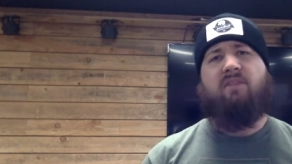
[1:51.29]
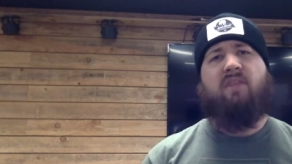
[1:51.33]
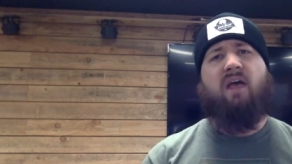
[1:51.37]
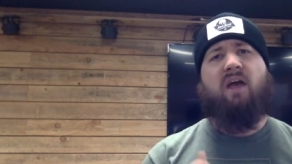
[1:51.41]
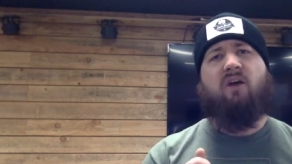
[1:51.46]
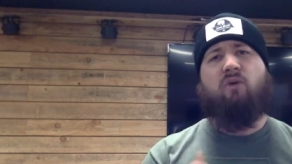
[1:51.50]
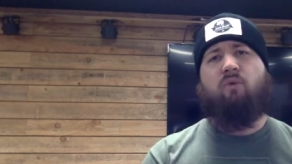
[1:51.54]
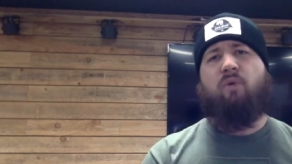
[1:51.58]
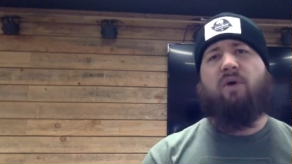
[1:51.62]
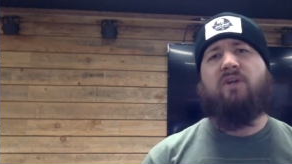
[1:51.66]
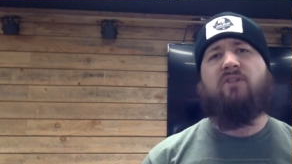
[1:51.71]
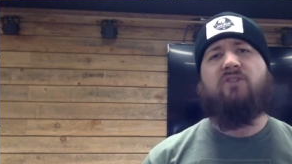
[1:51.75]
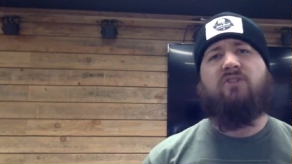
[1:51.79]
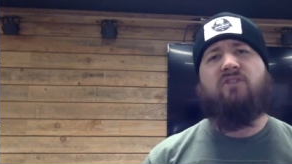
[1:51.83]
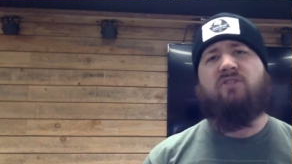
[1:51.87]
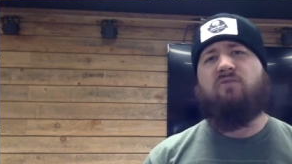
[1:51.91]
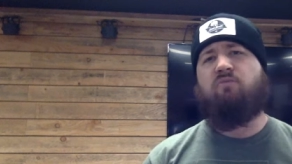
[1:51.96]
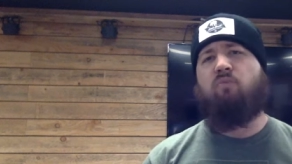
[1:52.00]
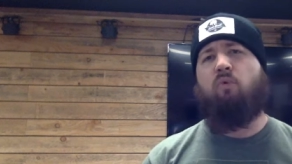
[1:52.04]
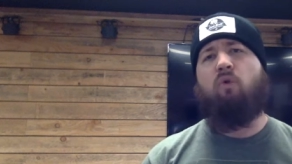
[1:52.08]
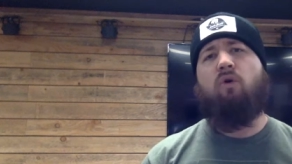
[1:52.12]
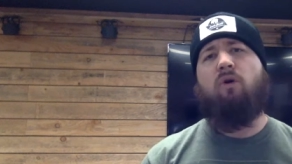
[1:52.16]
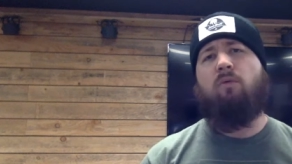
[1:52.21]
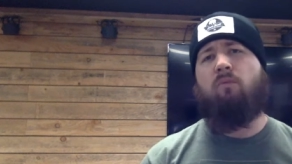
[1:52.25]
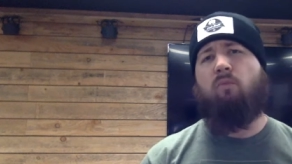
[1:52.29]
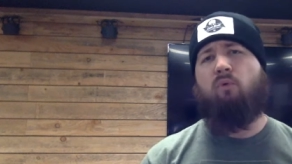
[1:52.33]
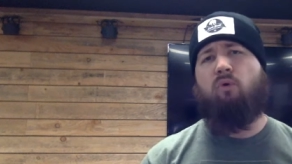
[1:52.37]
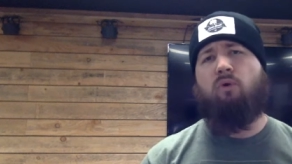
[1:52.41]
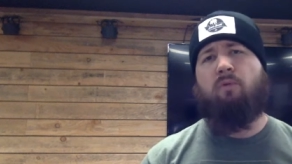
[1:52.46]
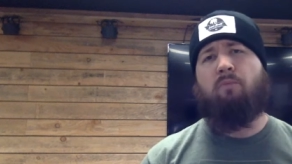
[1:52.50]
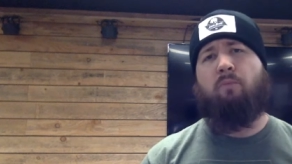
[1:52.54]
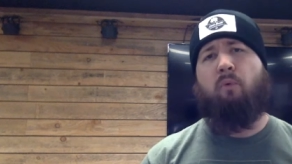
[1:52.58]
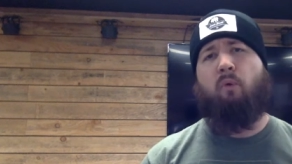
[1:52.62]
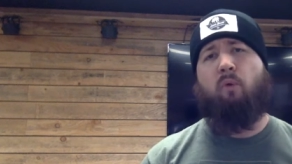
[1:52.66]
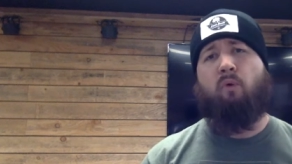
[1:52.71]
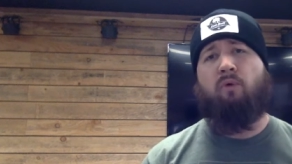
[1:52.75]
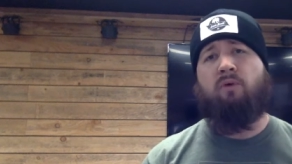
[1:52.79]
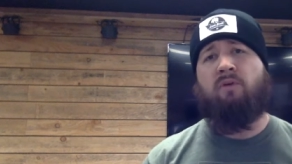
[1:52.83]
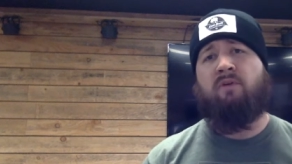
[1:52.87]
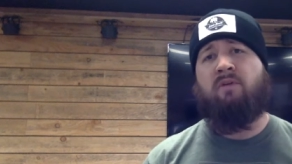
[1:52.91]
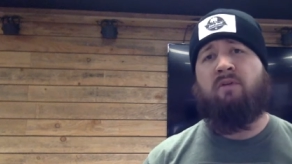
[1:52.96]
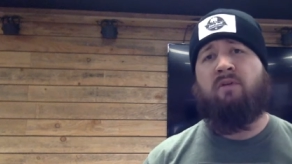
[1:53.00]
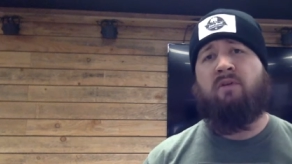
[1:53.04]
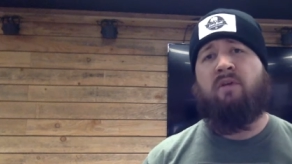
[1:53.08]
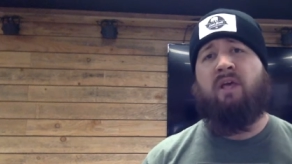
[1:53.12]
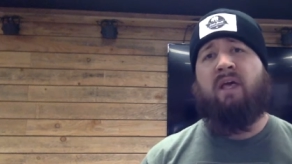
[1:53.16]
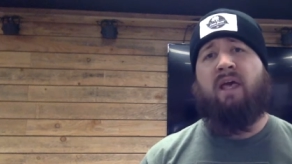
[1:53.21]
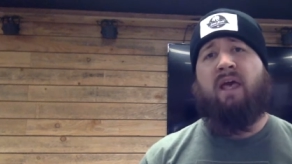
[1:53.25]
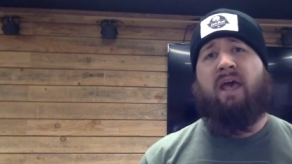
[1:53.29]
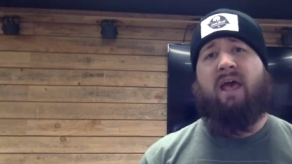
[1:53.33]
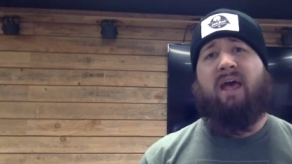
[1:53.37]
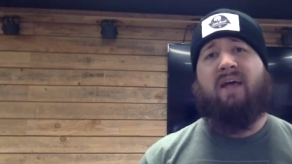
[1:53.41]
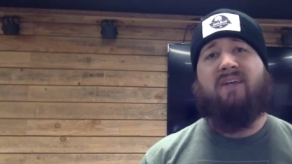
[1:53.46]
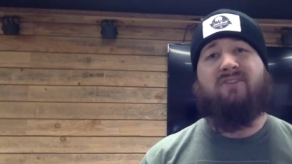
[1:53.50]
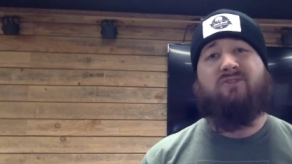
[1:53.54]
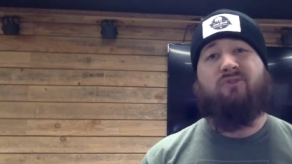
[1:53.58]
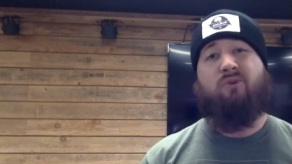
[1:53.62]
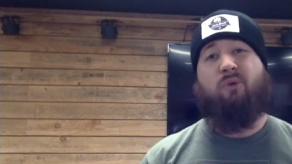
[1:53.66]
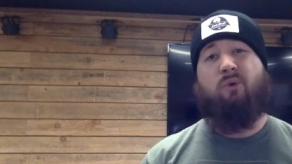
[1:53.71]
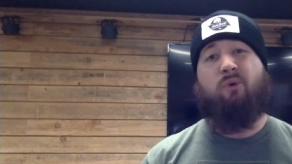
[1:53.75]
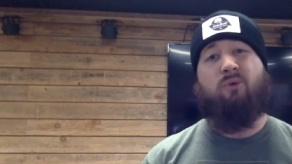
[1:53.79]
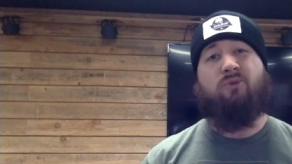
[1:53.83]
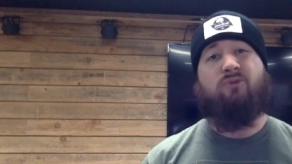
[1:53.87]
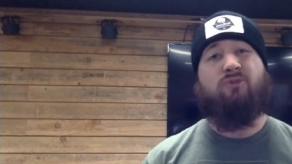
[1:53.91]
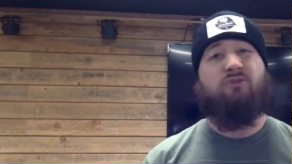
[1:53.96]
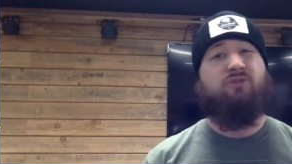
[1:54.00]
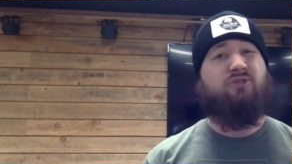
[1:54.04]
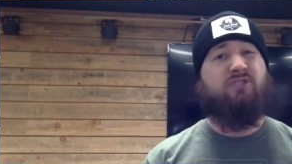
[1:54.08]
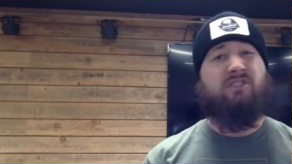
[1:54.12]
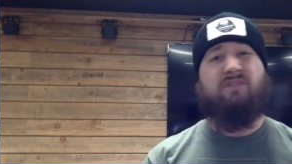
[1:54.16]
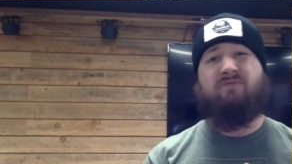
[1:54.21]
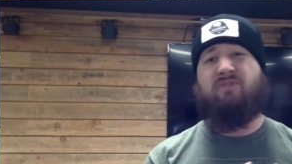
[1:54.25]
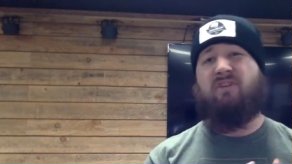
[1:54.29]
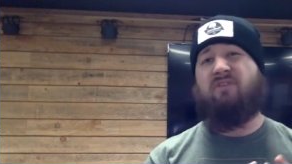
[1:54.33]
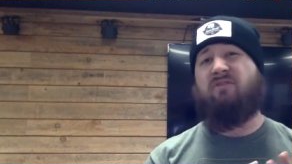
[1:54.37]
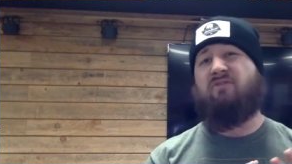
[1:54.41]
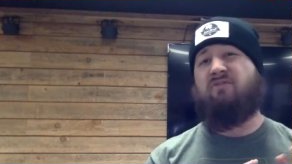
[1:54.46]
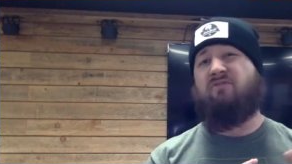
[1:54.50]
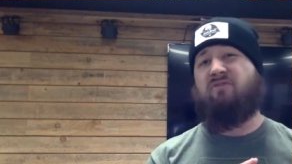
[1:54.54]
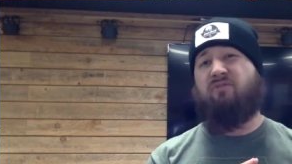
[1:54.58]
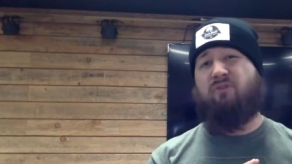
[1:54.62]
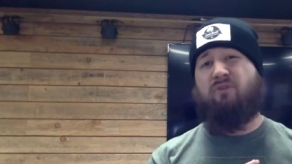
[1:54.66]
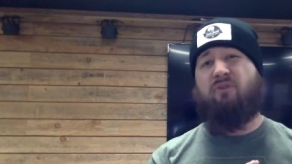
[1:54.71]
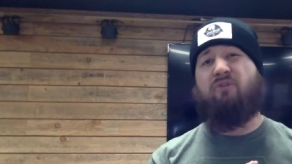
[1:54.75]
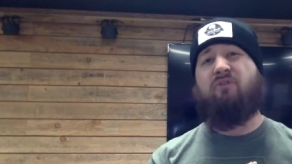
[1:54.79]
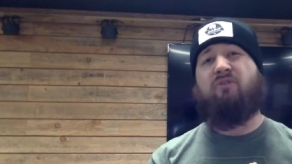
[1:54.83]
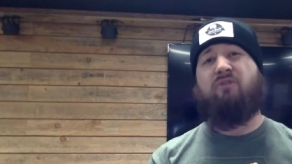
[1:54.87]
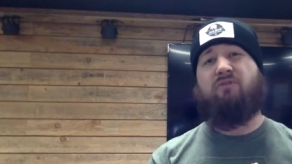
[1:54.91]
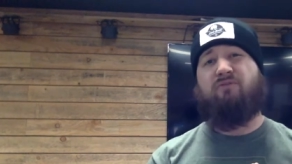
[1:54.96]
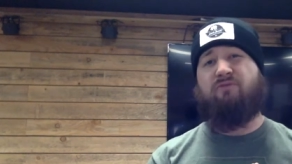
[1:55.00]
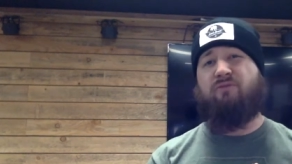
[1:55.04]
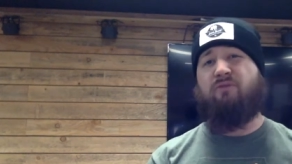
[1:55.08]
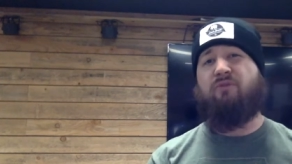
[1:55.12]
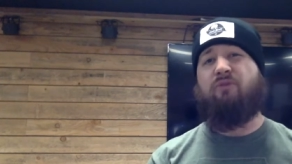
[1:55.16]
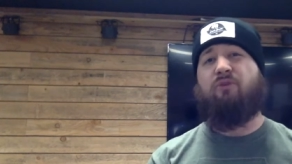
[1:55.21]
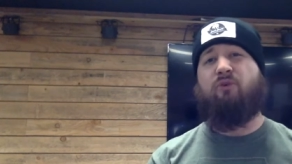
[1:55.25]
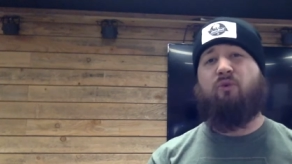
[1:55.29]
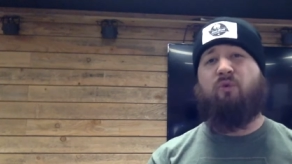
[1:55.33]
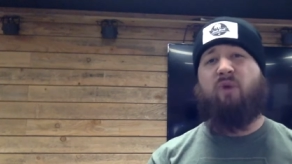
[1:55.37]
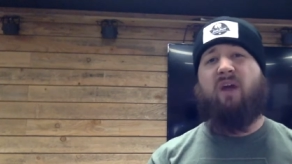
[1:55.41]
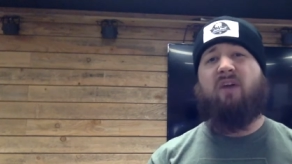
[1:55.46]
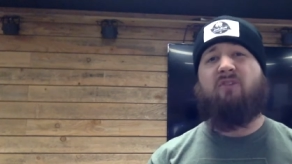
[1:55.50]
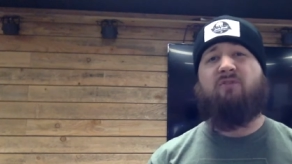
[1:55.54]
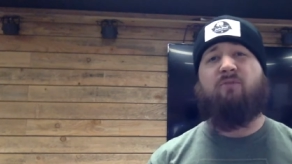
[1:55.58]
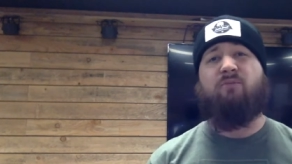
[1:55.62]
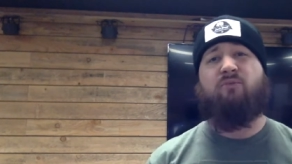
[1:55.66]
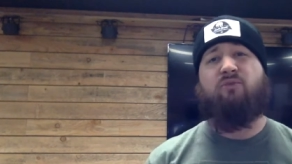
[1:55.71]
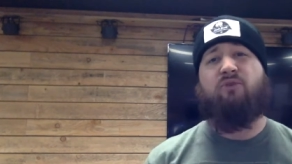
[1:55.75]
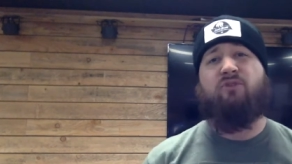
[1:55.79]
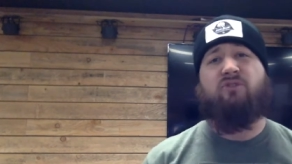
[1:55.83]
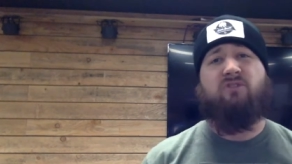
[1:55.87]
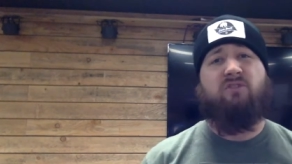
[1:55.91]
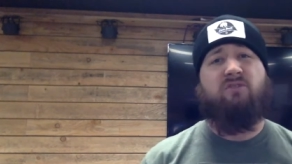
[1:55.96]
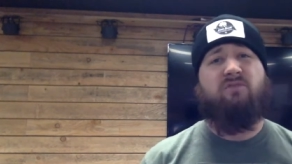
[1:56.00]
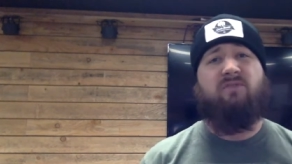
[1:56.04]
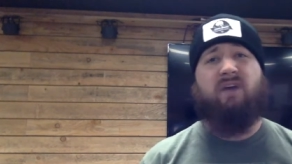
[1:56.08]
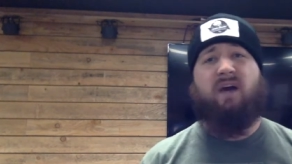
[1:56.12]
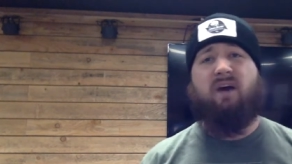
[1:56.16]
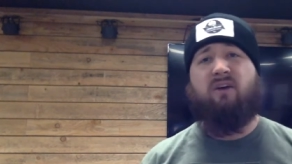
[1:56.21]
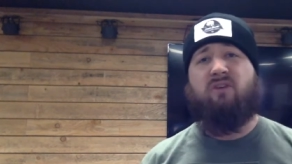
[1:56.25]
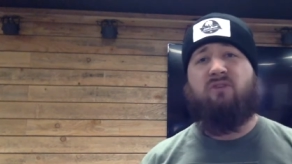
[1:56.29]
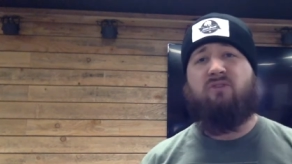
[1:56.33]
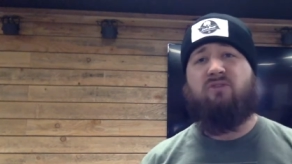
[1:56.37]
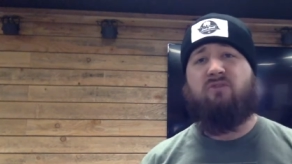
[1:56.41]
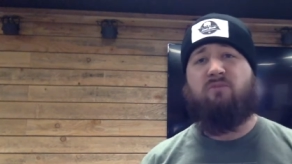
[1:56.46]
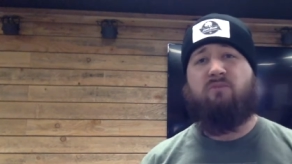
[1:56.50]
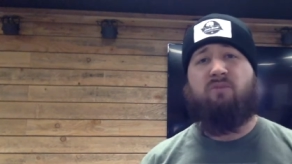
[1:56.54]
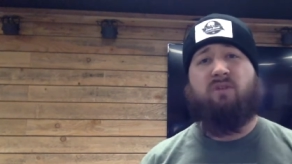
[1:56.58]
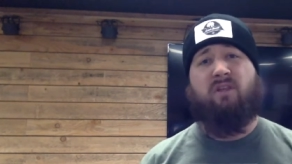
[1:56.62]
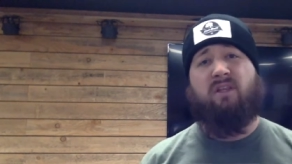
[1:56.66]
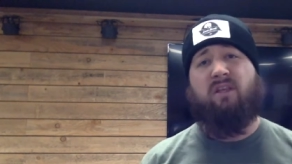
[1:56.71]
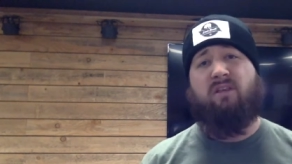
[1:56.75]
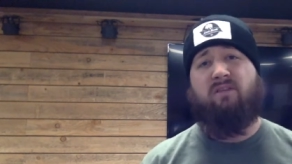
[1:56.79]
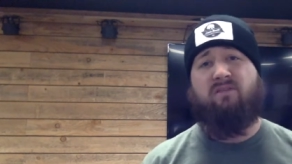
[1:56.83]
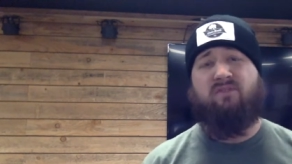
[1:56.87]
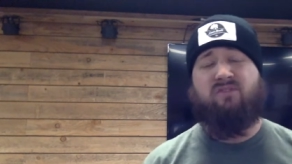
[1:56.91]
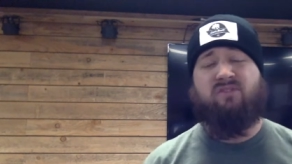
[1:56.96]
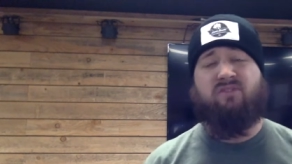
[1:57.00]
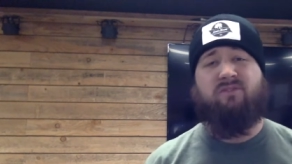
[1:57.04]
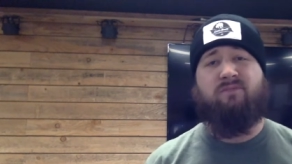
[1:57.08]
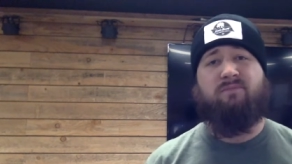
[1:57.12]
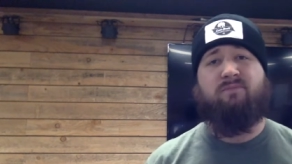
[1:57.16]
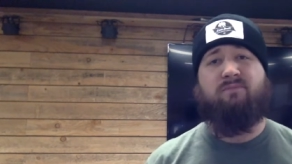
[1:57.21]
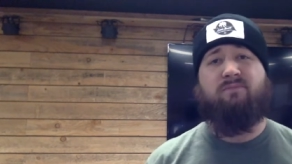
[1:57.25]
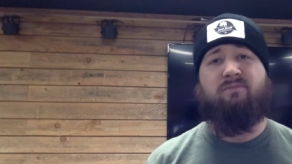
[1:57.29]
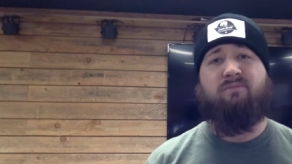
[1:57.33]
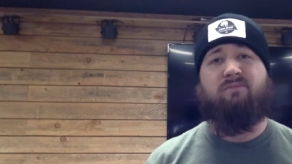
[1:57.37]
That question is more and more important as culture is shifting further and further away from Christian values and beliefs.